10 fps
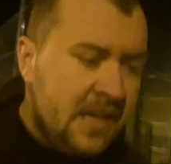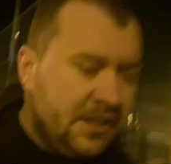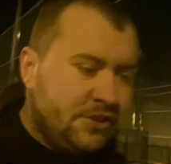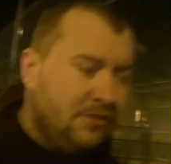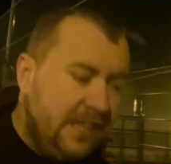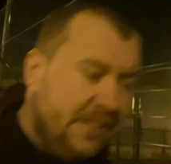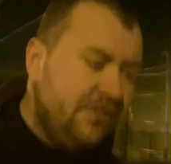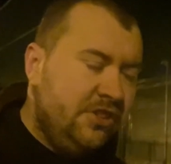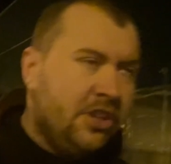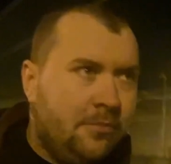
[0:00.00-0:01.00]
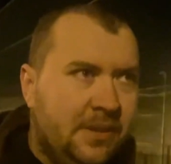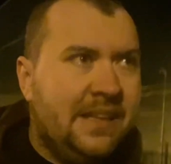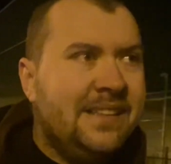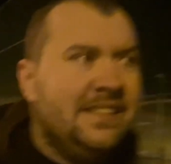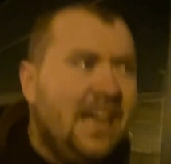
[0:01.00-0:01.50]
So ladies and gentlemen,
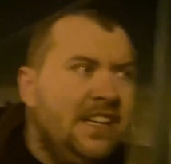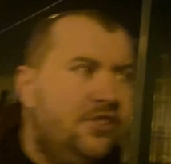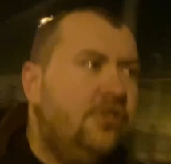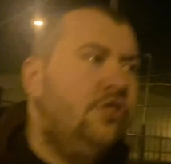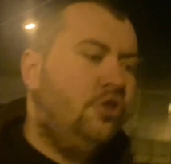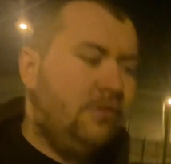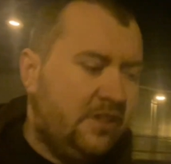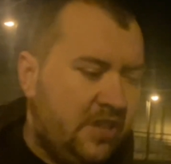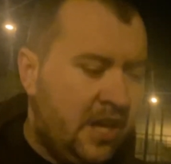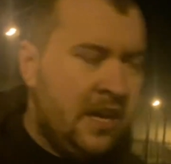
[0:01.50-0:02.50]
that is going to do it